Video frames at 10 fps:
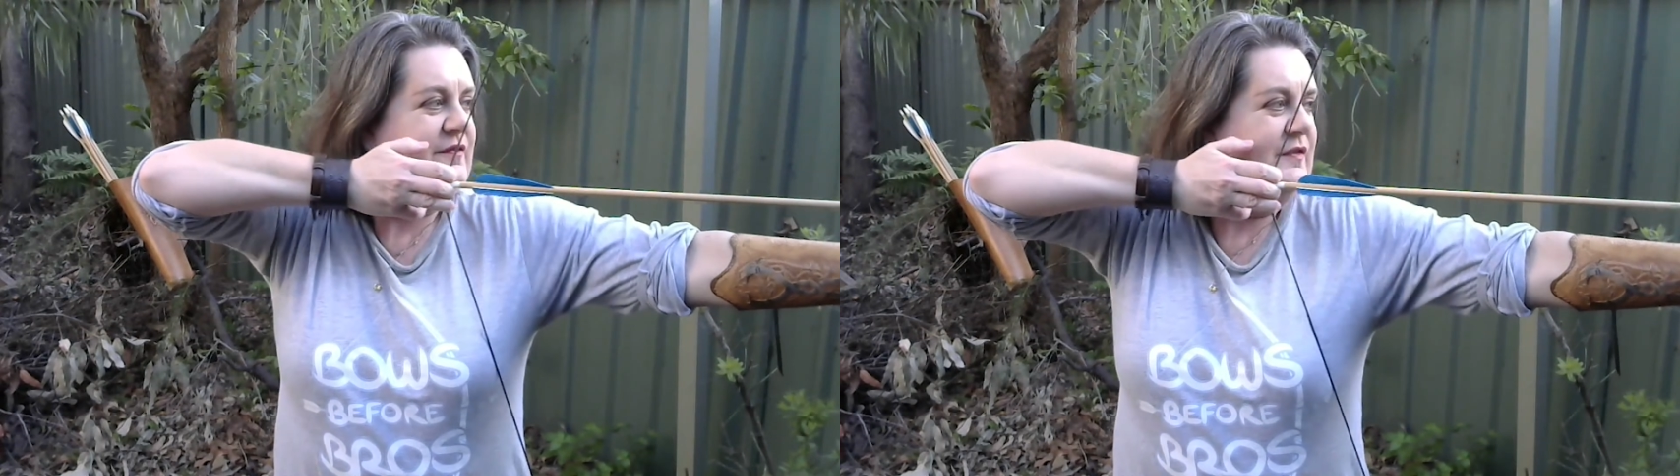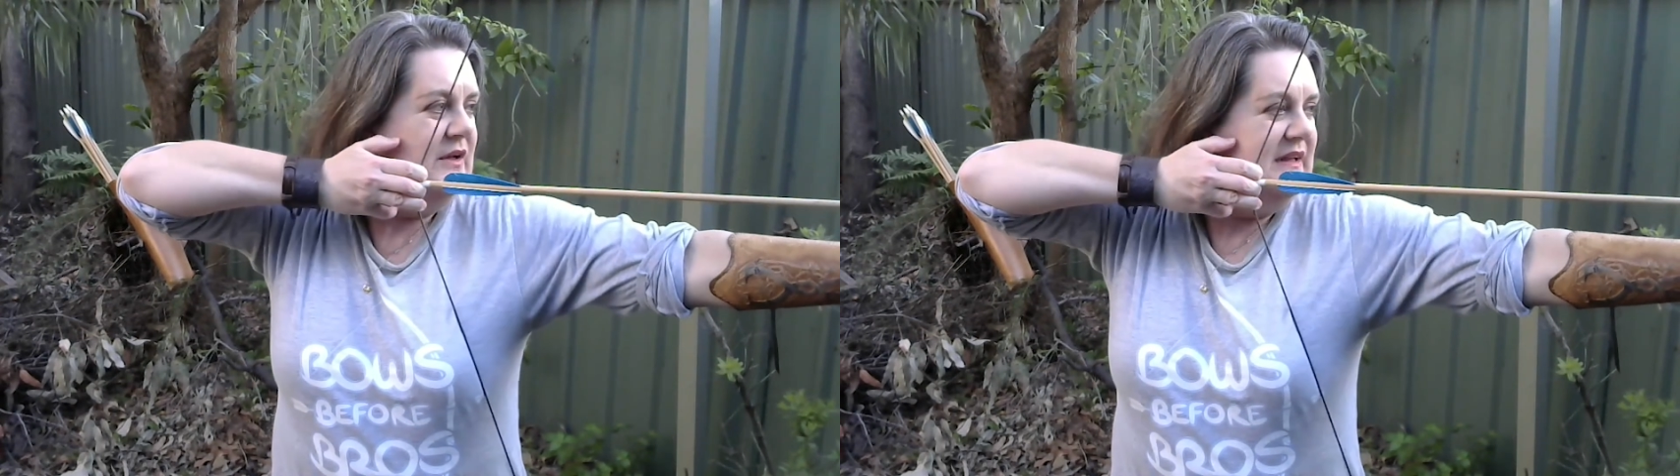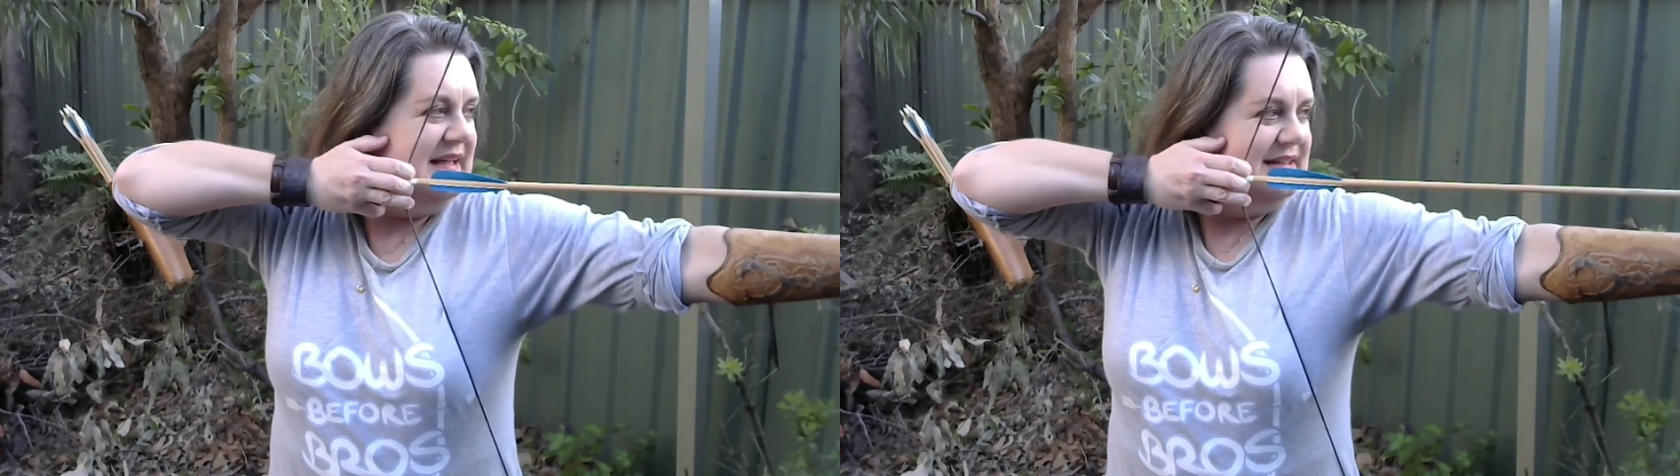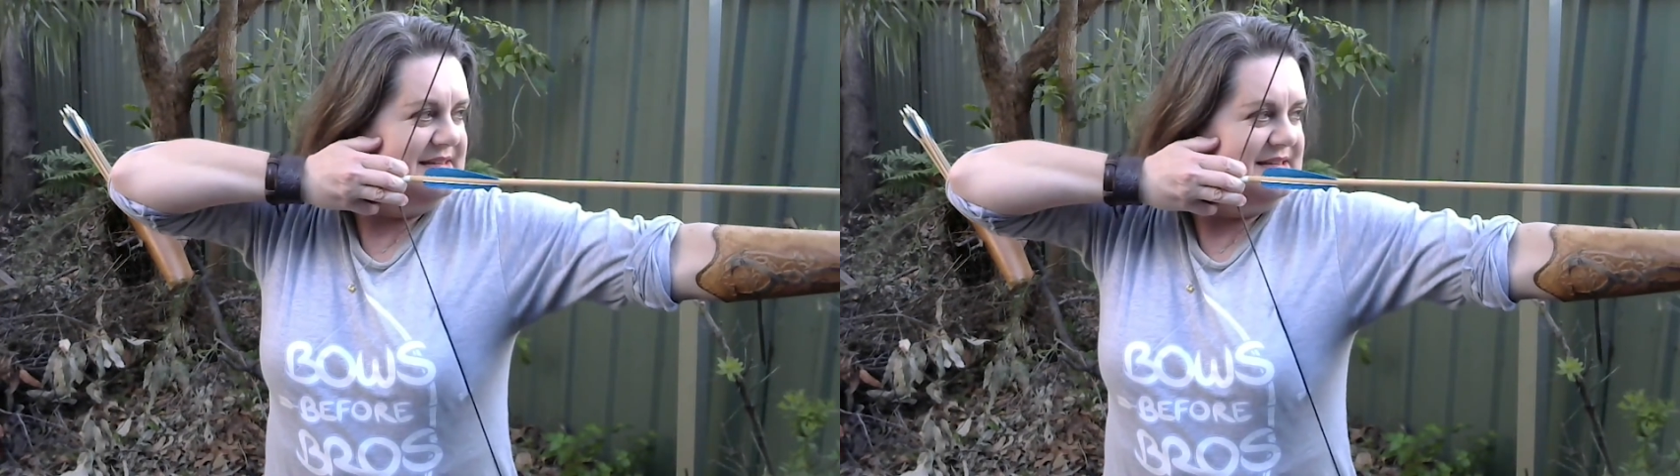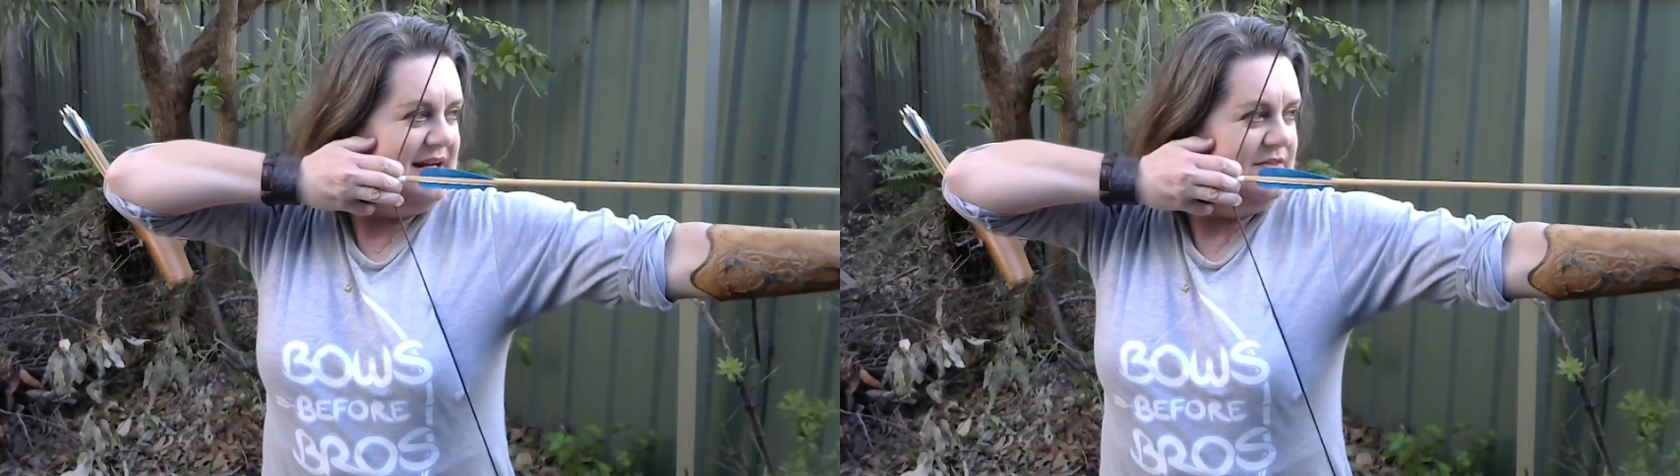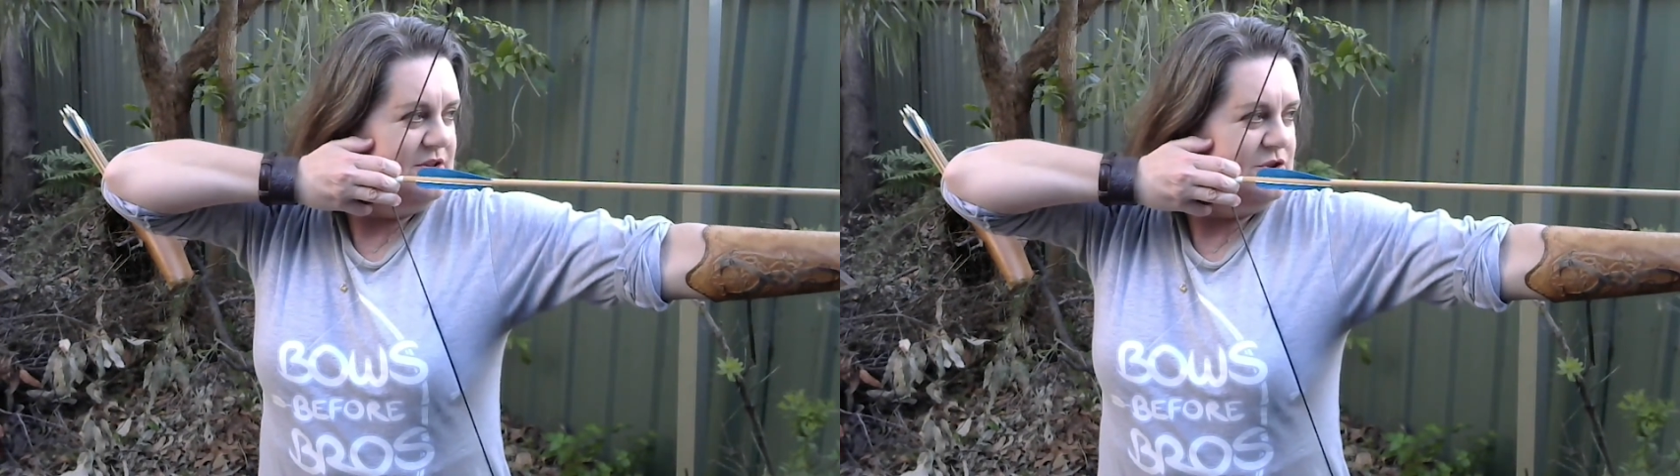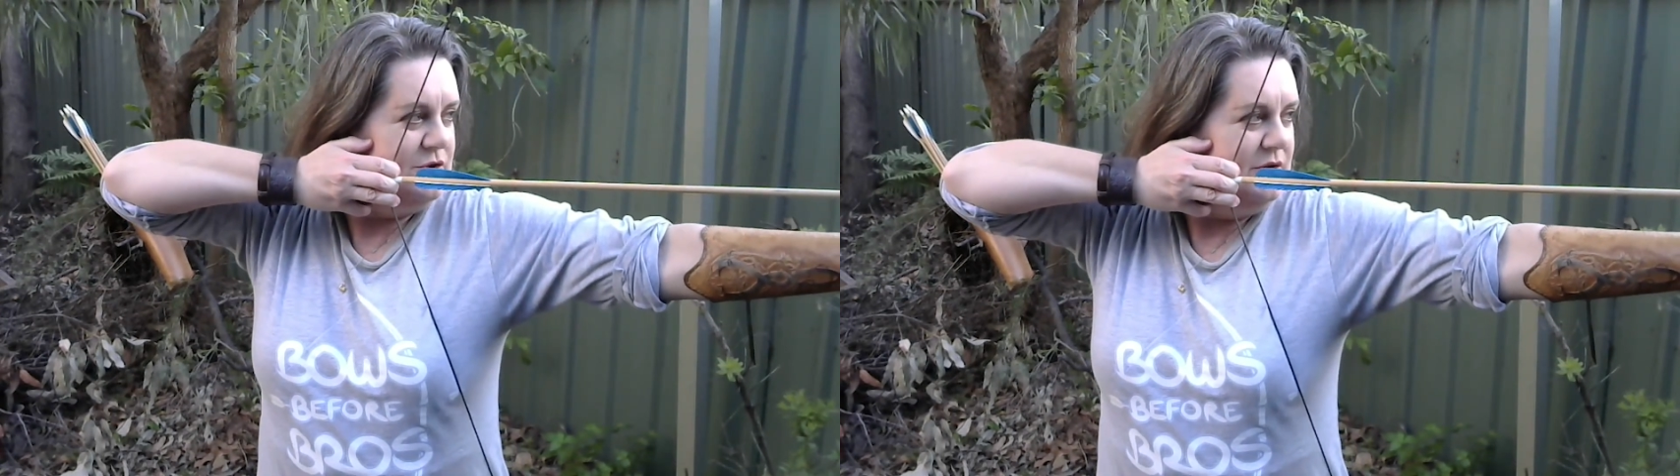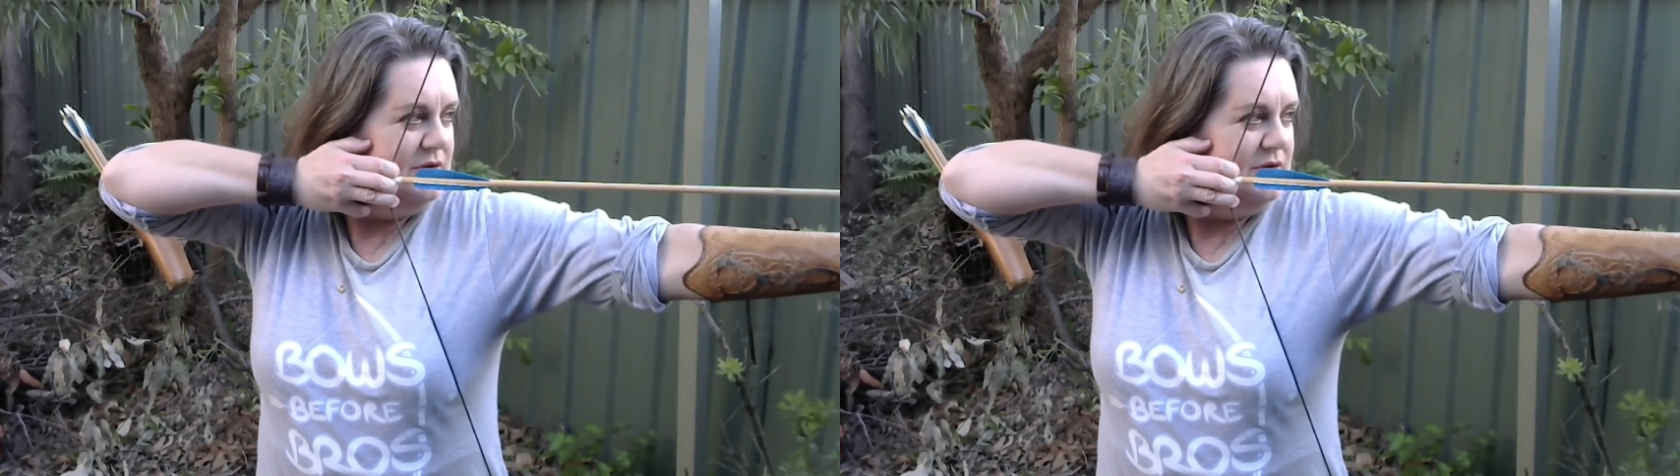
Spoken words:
fully extend the draw.